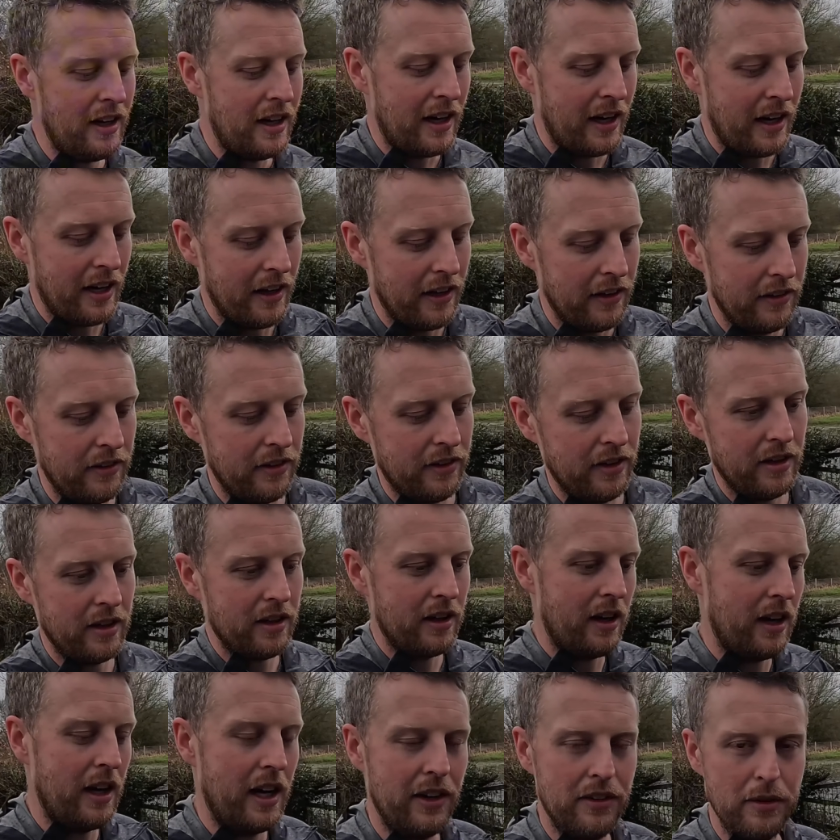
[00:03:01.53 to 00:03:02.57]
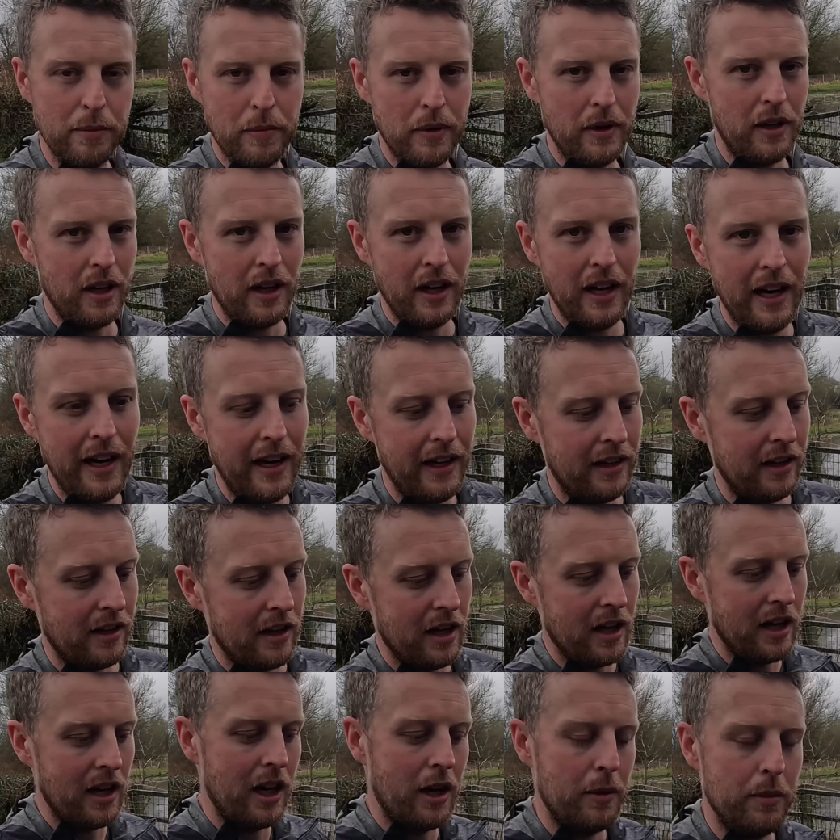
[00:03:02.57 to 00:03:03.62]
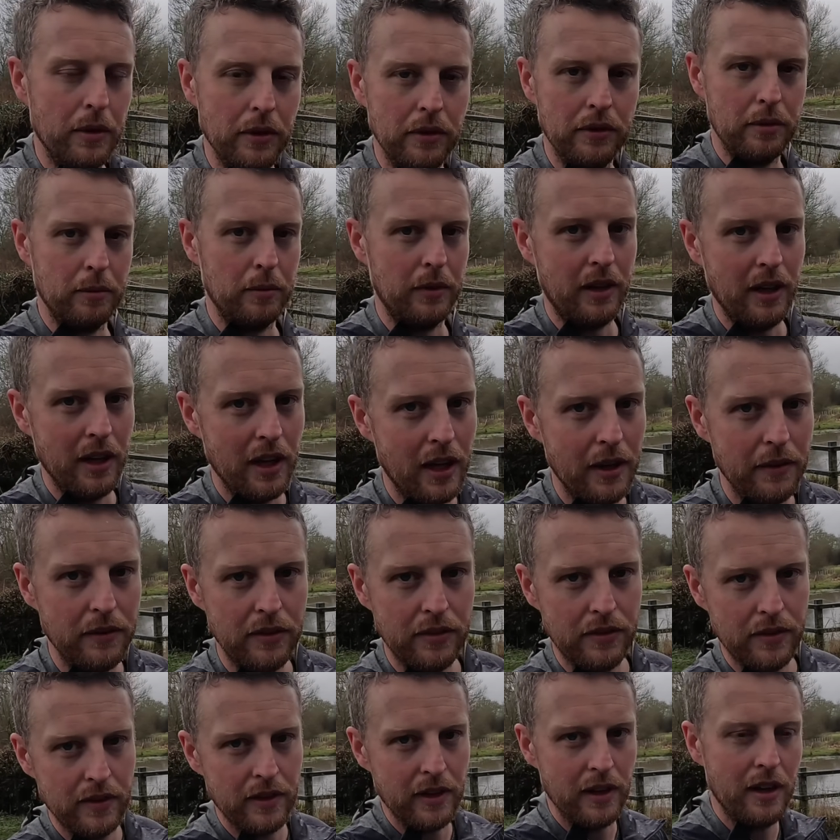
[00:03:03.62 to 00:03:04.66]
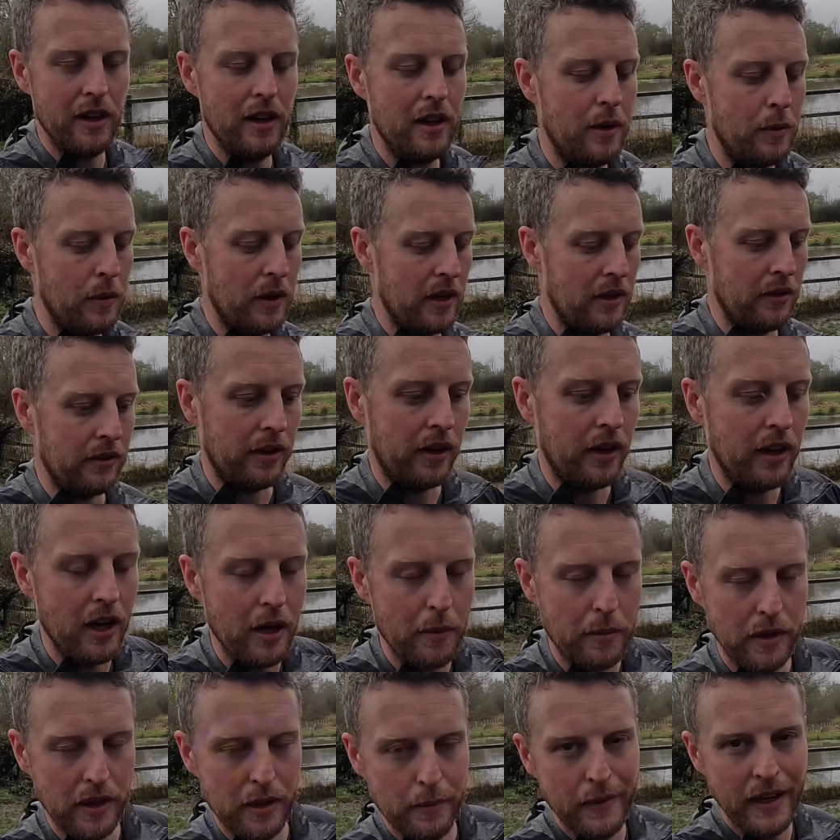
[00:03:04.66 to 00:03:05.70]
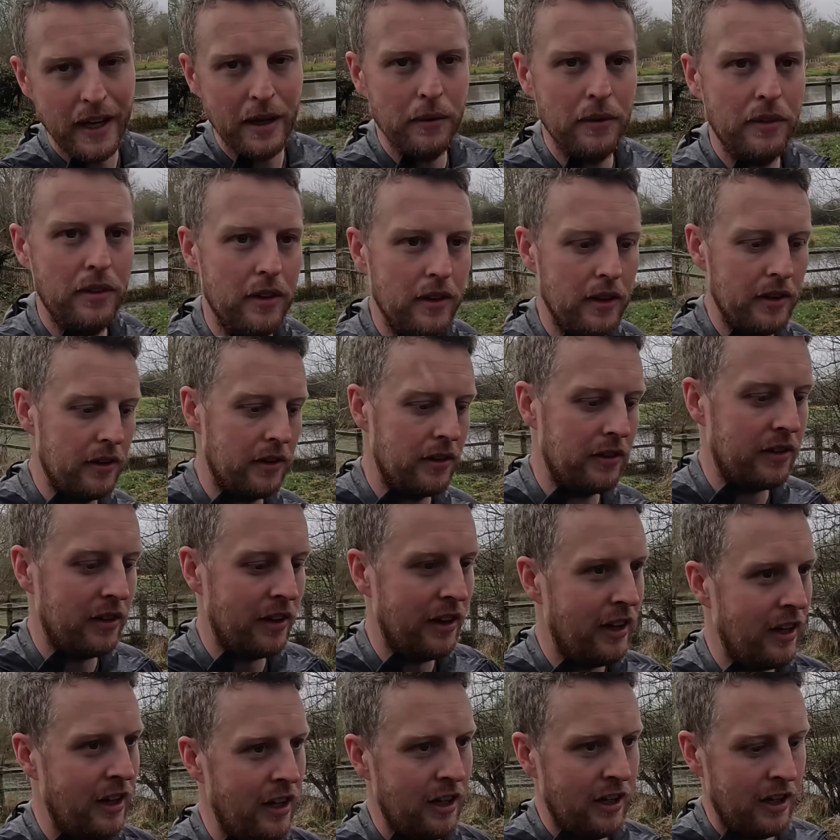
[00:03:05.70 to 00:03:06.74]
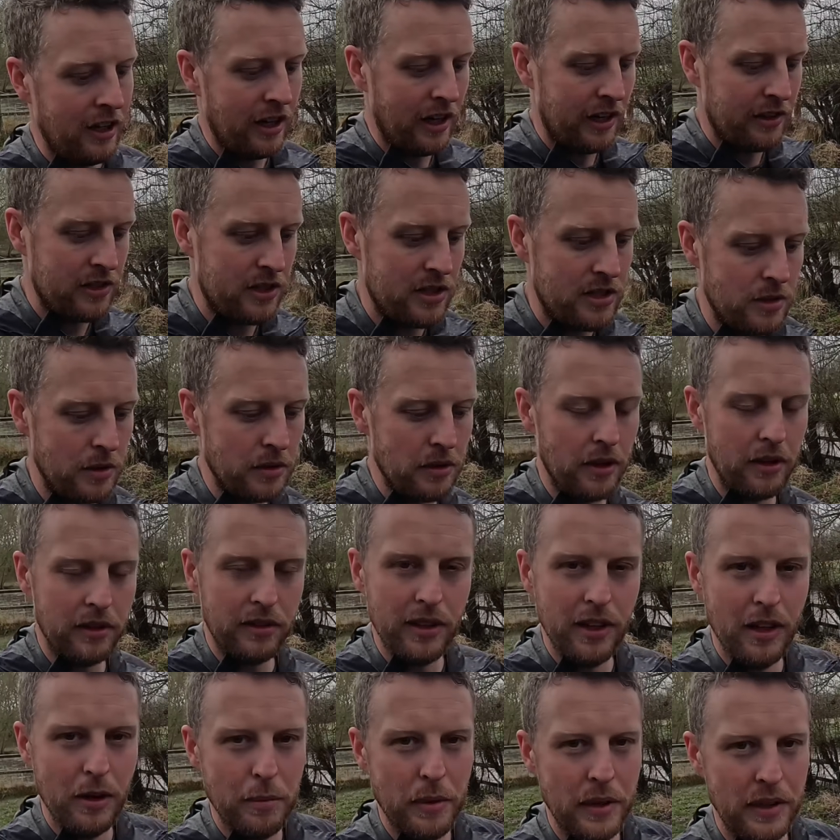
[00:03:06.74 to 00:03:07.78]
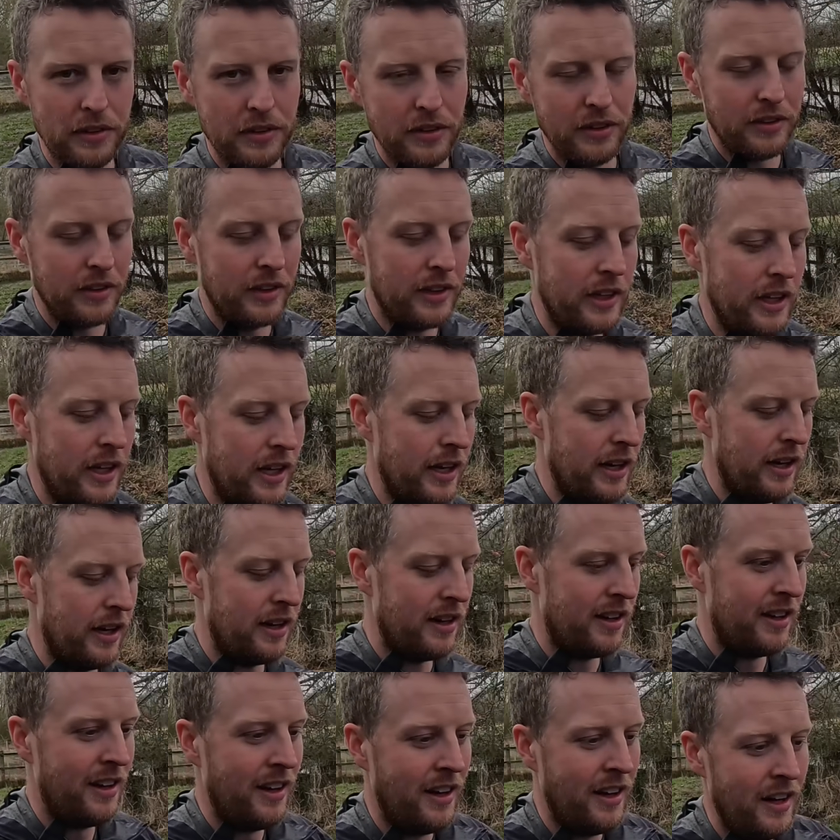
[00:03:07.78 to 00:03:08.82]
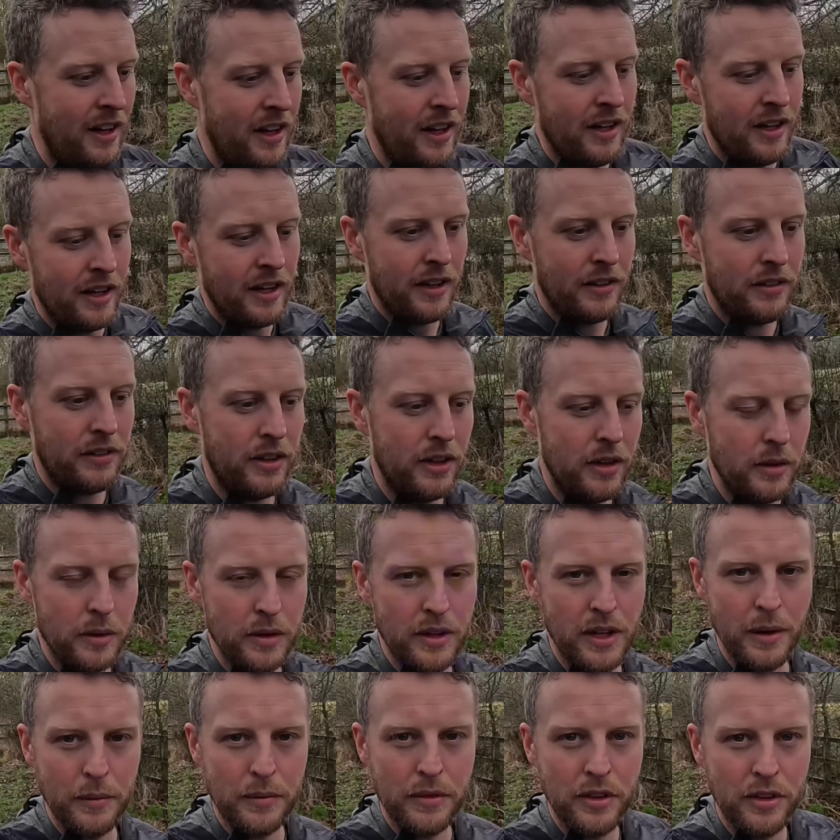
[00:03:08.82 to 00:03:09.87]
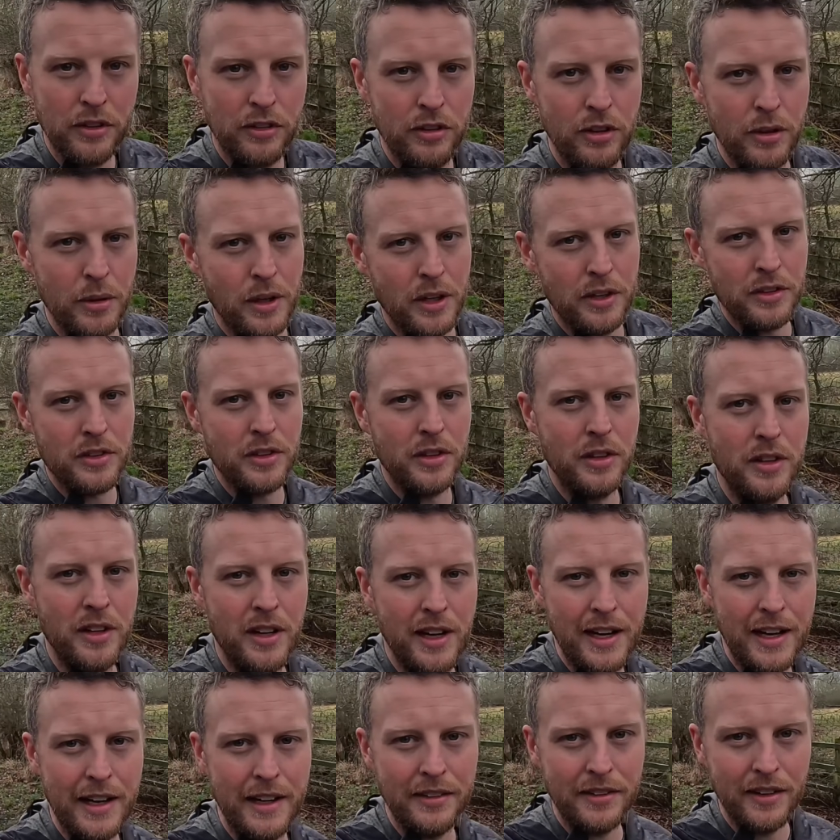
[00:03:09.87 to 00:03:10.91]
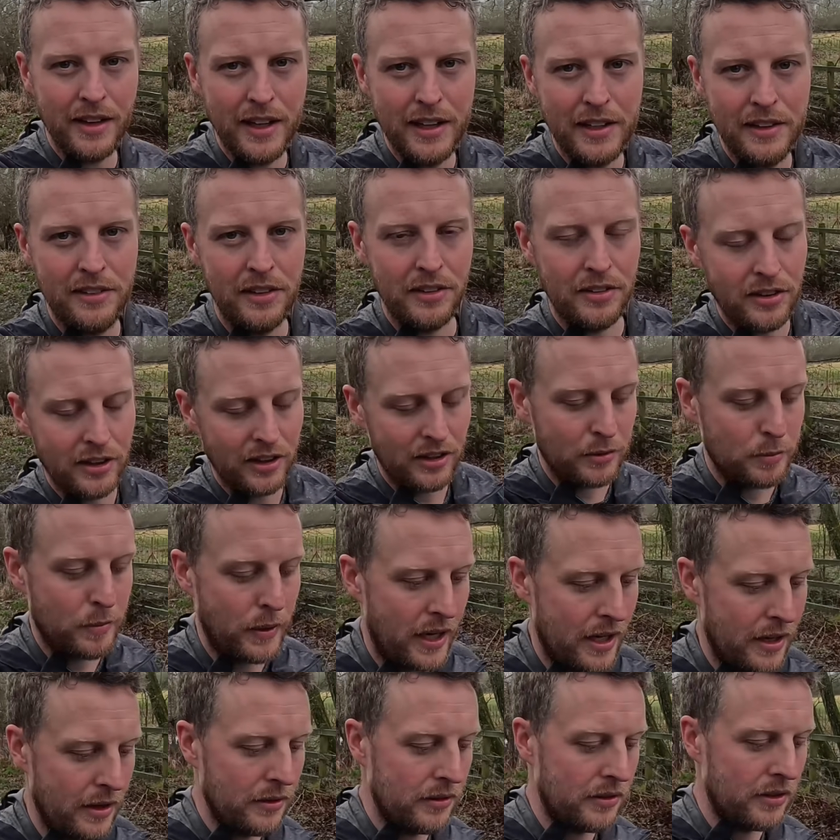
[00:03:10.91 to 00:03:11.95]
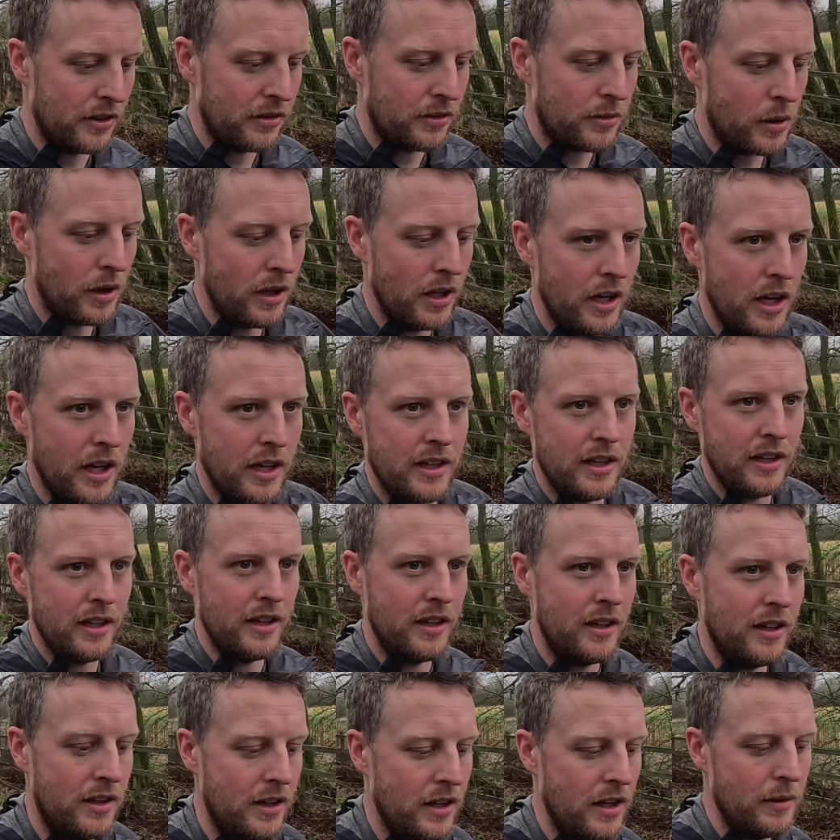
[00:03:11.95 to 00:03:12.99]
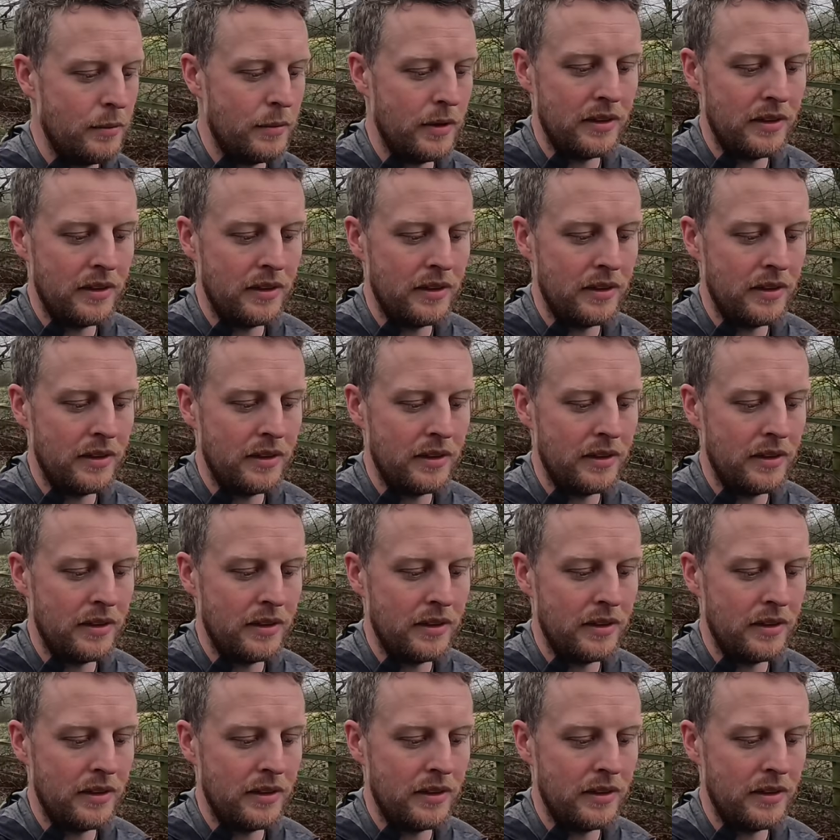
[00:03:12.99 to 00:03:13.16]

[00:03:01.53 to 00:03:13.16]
and I had to buy a headlight. I bought some gloves for when I was high up in the mountains, and just all those little pieces of gear. That totaled up to £286. I was quite lucky that